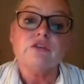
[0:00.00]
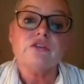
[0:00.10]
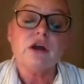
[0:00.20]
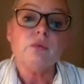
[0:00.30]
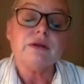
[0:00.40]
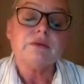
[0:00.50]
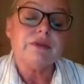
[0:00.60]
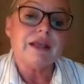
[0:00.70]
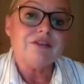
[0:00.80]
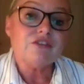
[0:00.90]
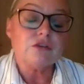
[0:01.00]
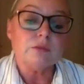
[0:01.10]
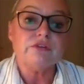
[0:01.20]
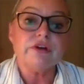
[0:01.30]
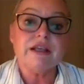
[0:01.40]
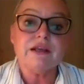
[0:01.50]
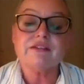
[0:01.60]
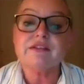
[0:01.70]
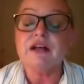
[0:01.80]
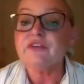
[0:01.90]
So in summary,
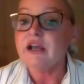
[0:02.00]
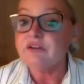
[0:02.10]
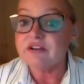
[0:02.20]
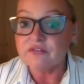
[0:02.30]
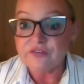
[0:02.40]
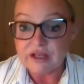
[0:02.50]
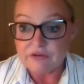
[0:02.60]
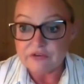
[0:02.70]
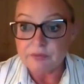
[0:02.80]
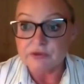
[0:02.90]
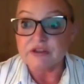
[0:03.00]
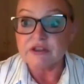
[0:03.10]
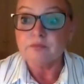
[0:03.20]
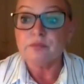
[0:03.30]
self-care isn't for everybody,